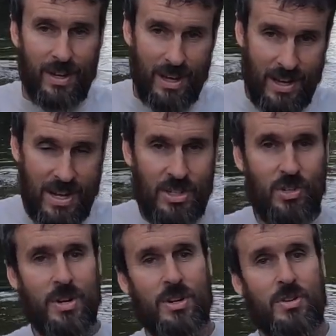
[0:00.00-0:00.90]
And he is
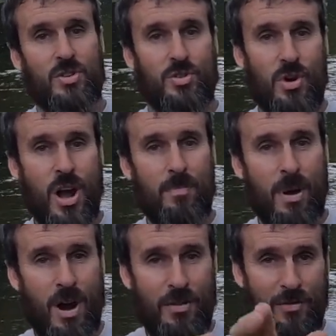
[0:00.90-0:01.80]
going to go drop
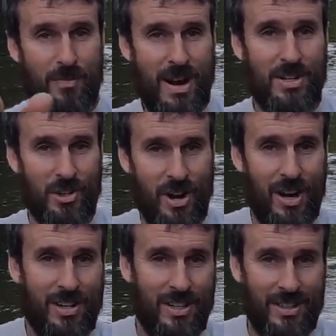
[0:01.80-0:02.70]
off my
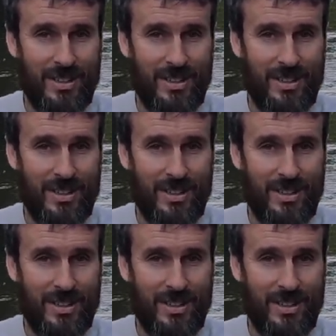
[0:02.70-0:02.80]
truck.